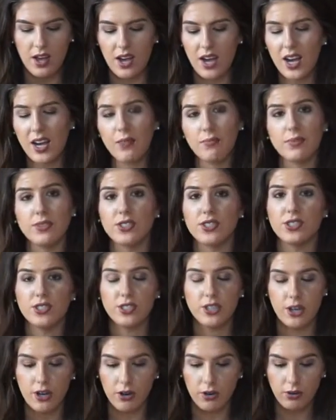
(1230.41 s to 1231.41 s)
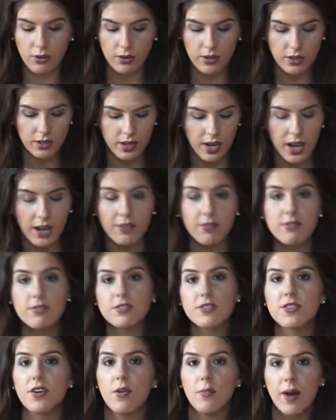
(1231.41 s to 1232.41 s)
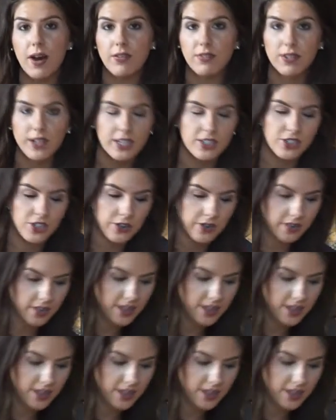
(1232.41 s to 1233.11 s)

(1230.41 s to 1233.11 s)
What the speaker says: I feel so bad for like showing